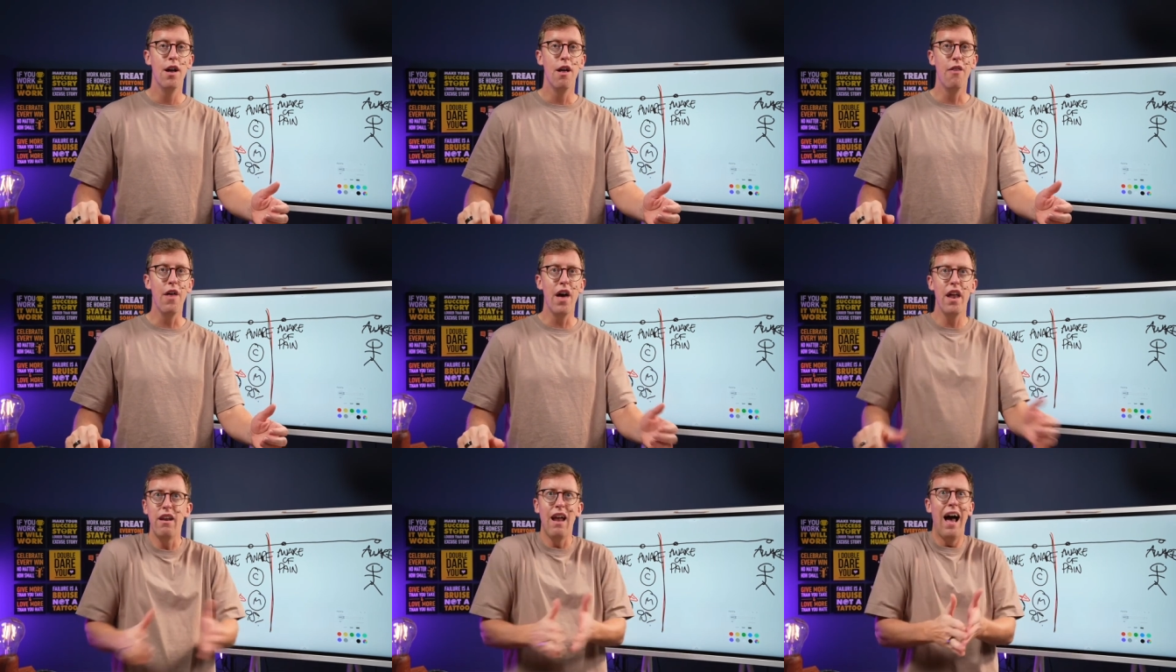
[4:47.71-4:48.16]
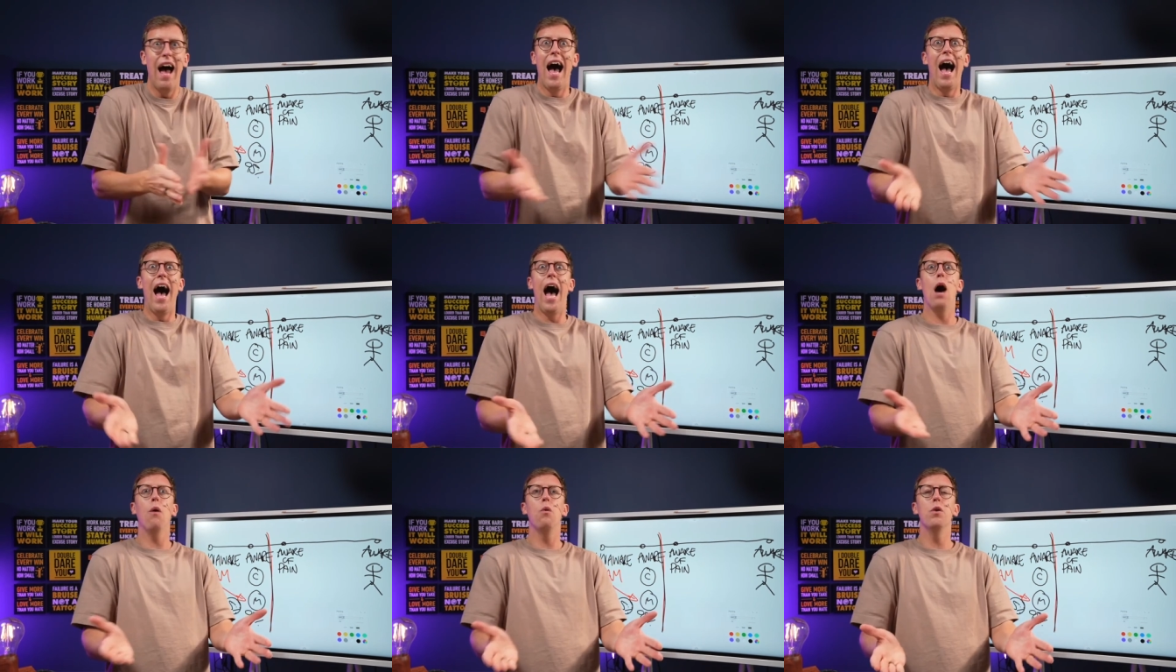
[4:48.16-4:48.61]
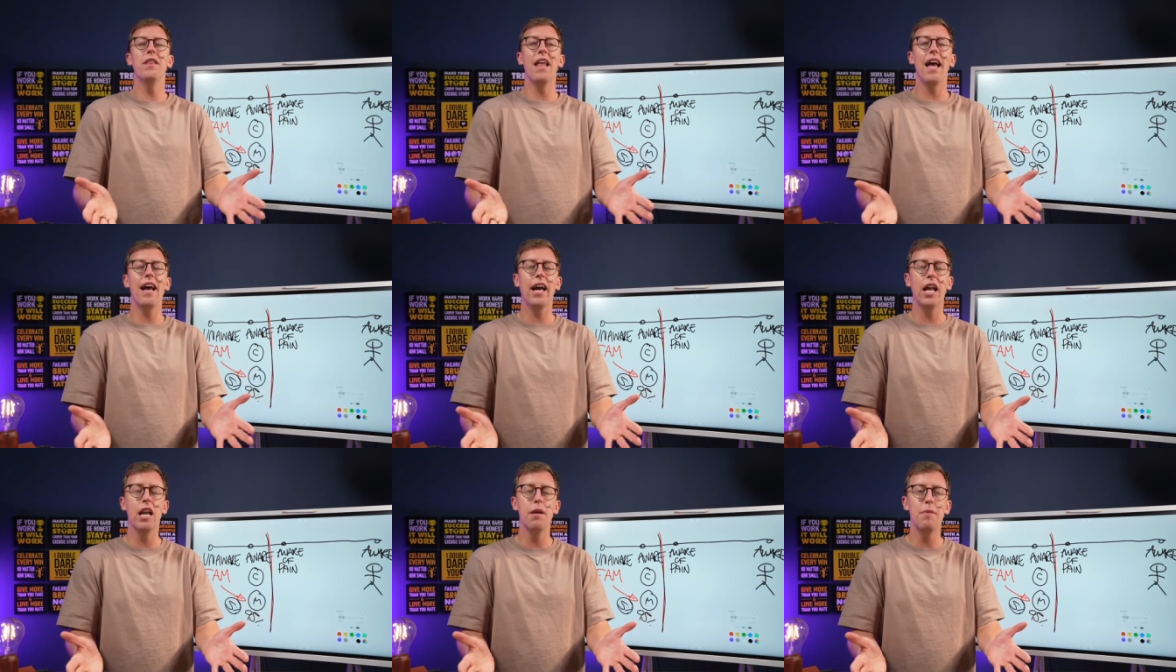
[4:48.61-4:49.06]
then how are
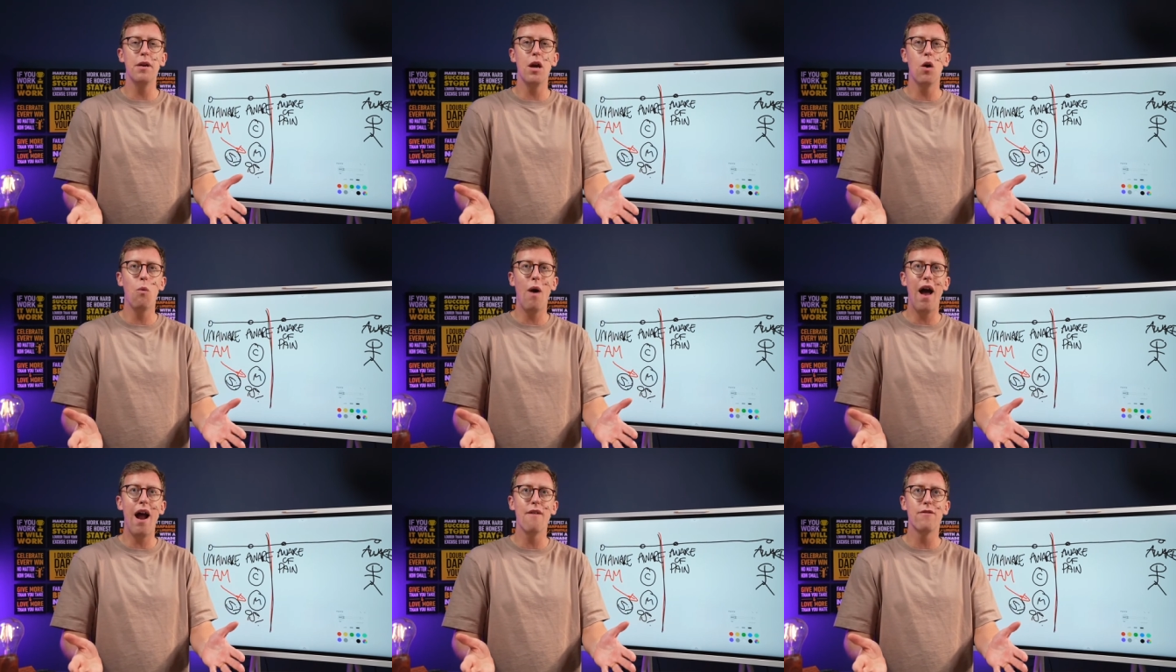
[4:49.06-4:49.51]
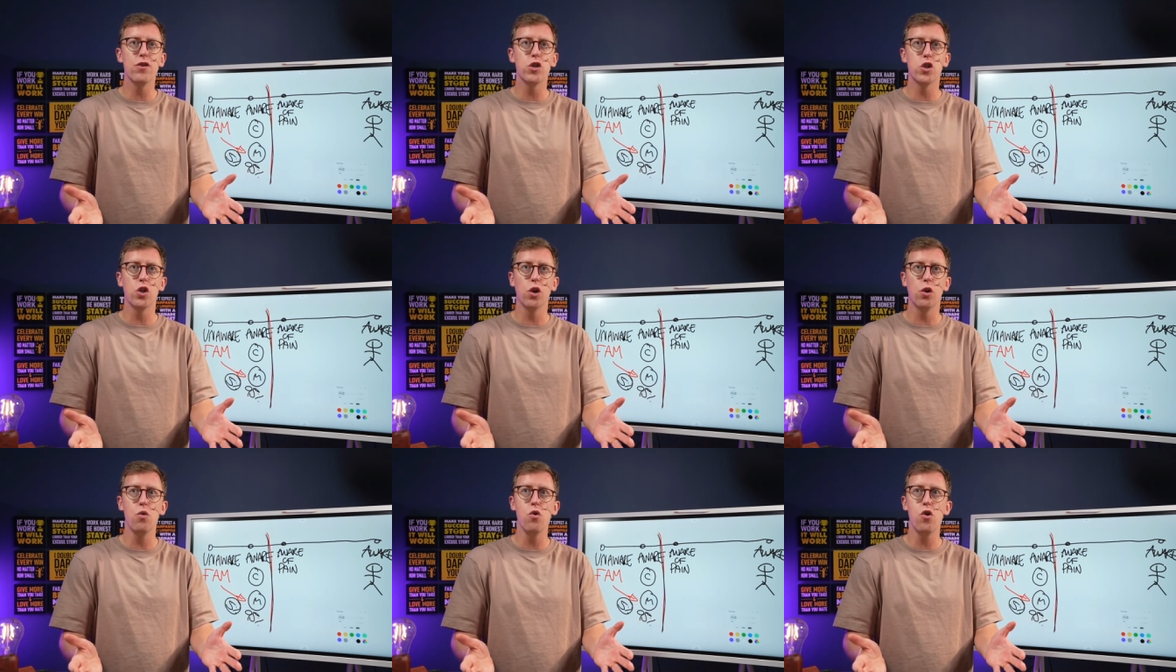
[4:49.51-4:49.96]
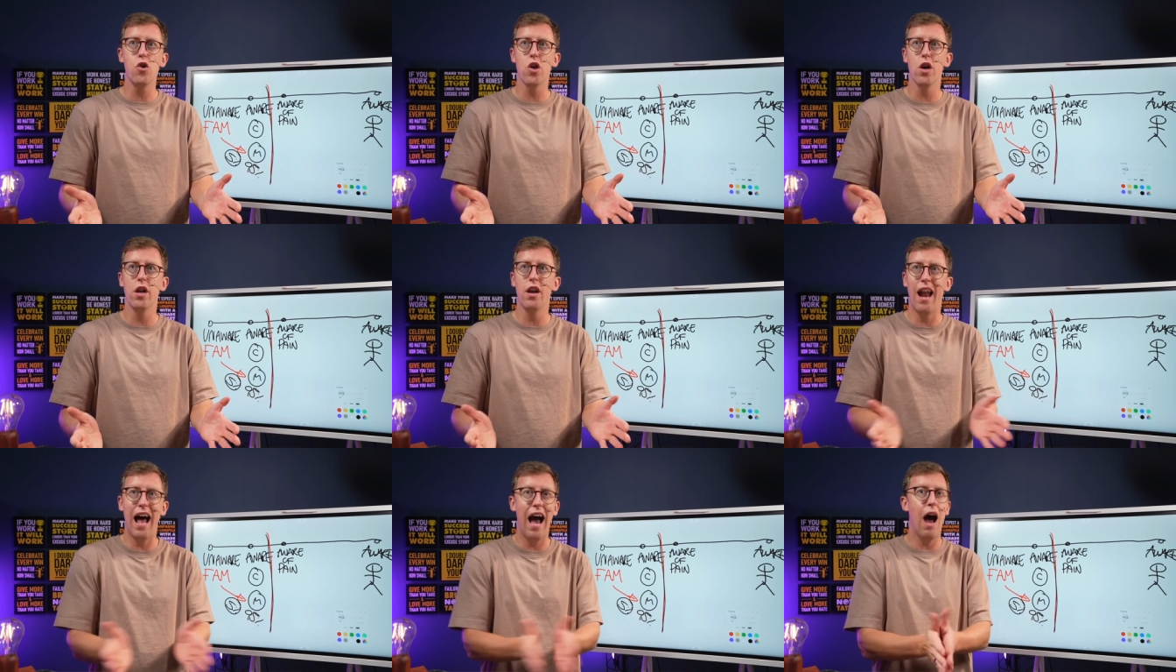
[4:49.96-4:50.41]
they going to be aware of a
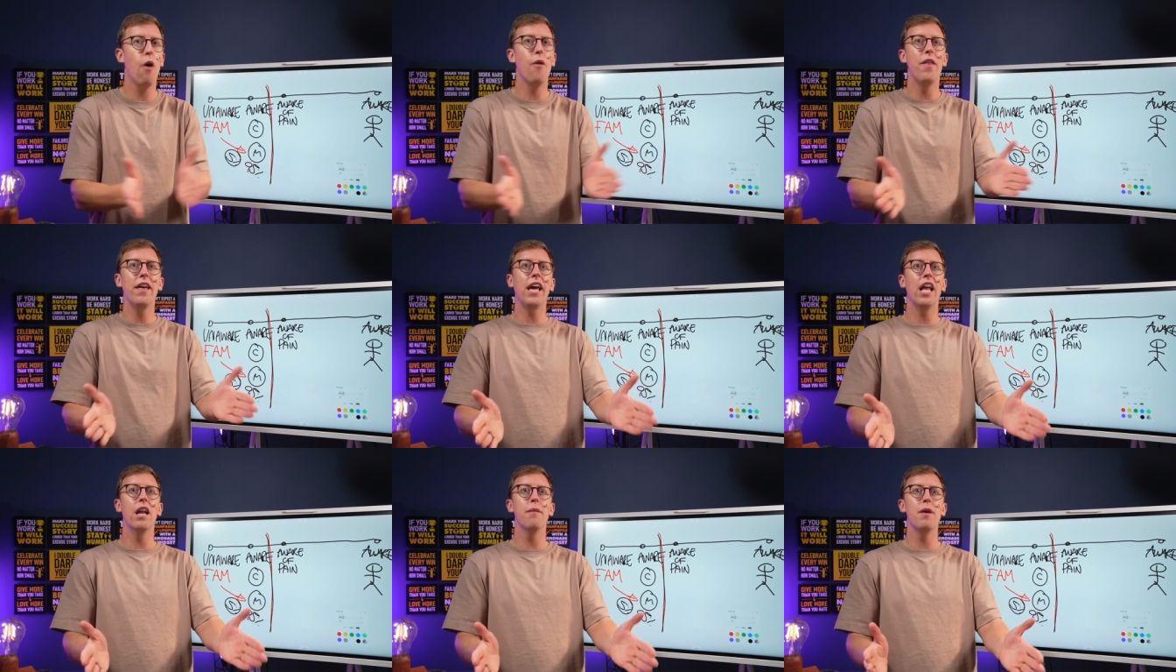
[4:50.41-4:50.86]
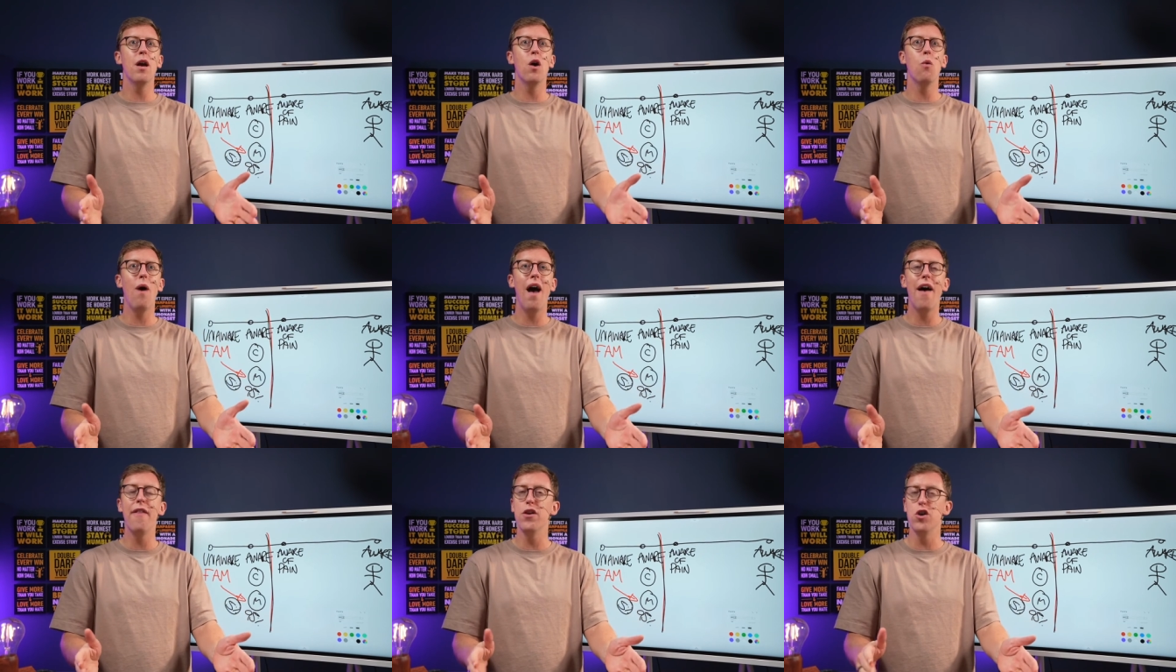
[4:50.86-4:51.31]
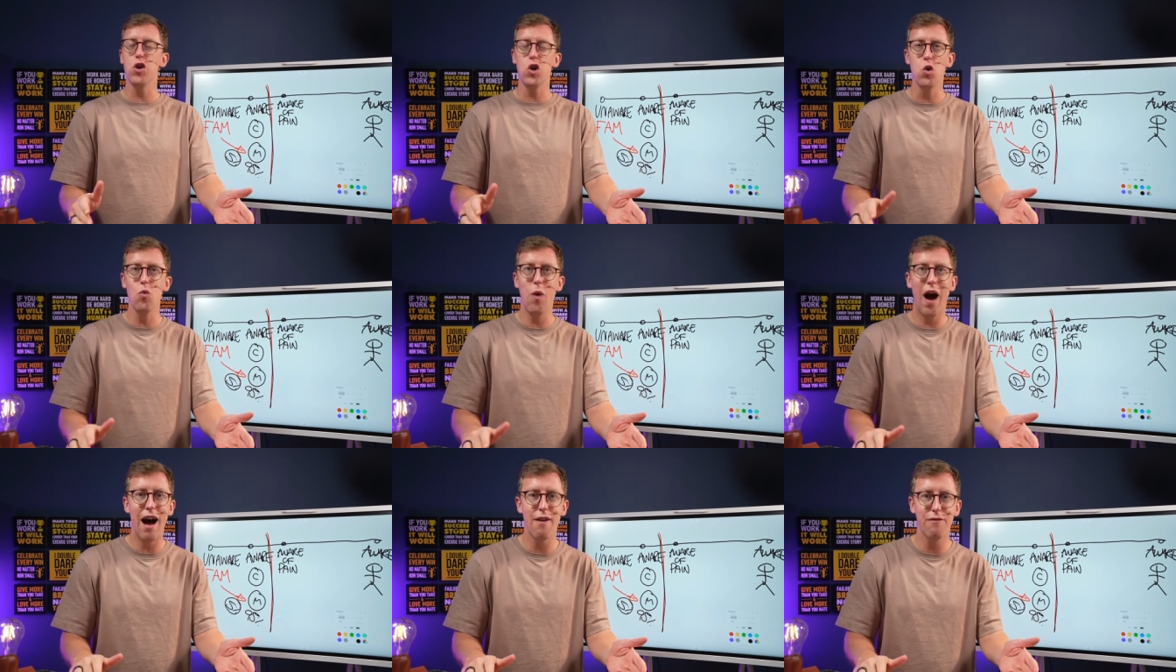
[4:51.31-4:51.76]
solution and how are they going to be aware that
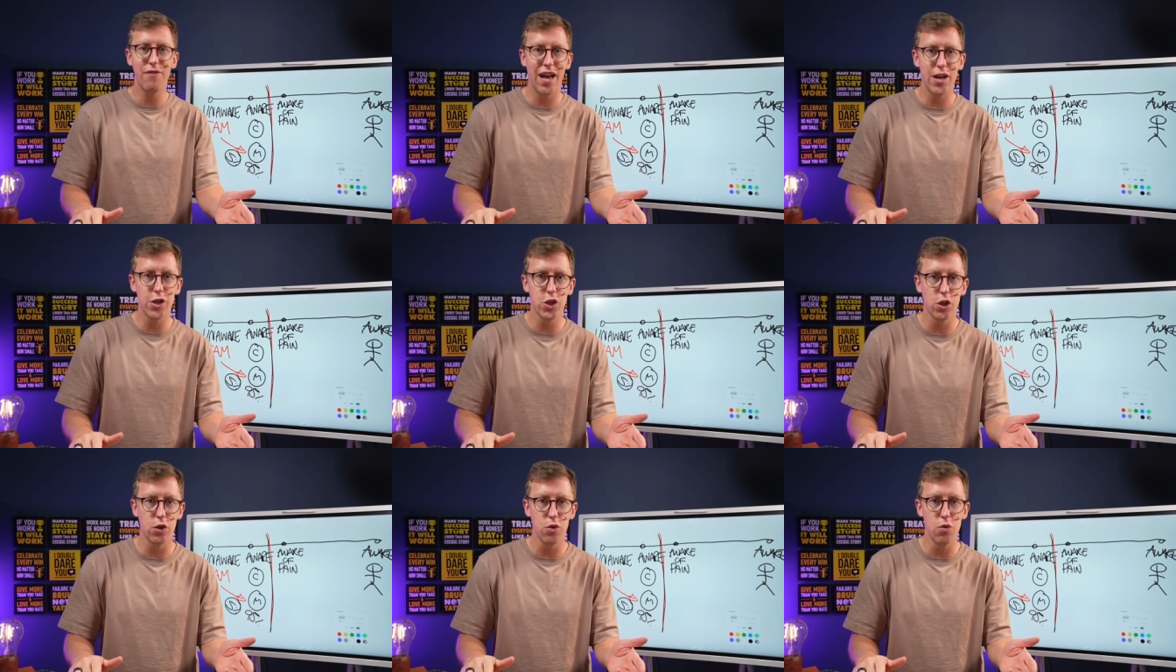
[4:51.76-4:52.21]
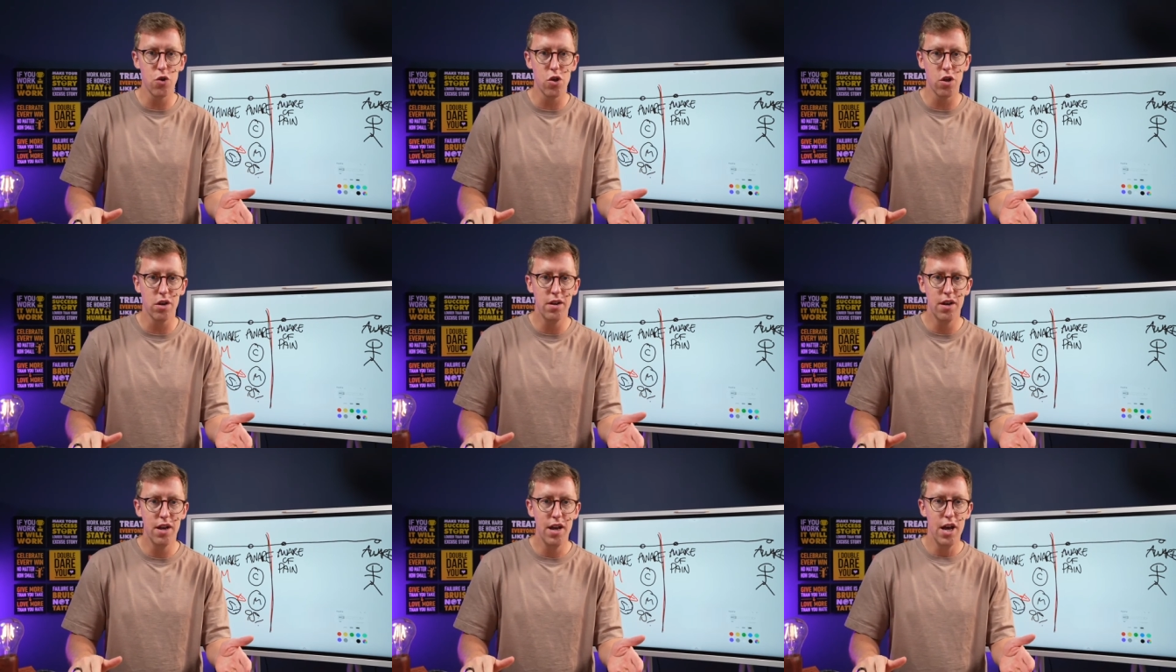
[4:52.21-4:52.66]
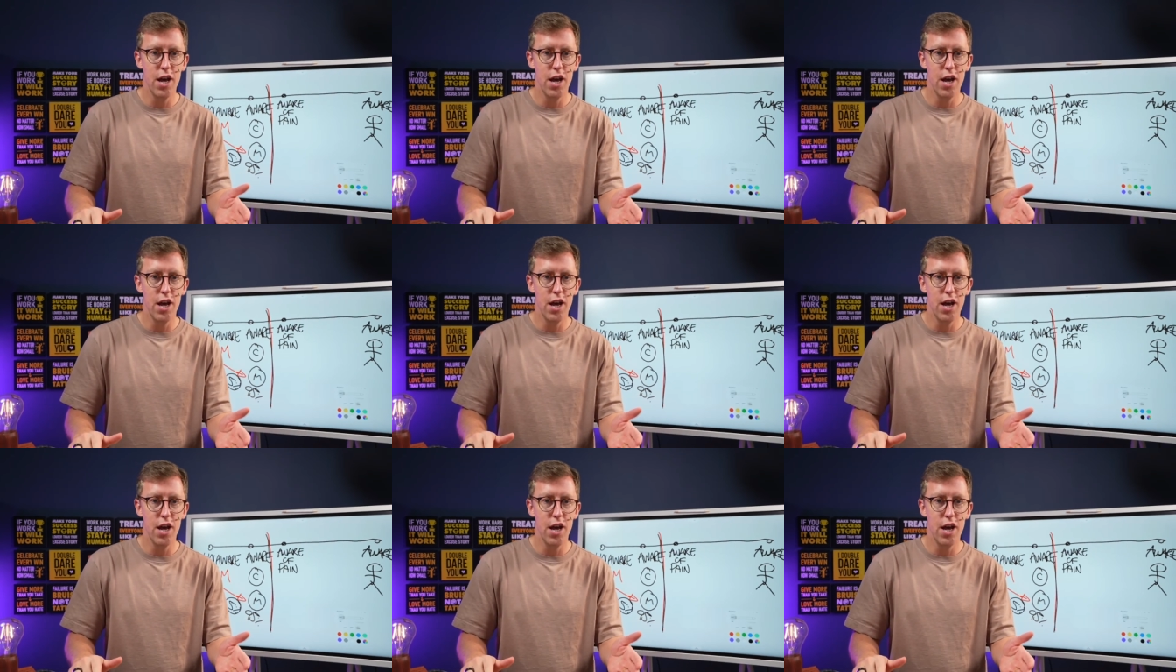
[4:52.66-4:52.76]
you have that solution?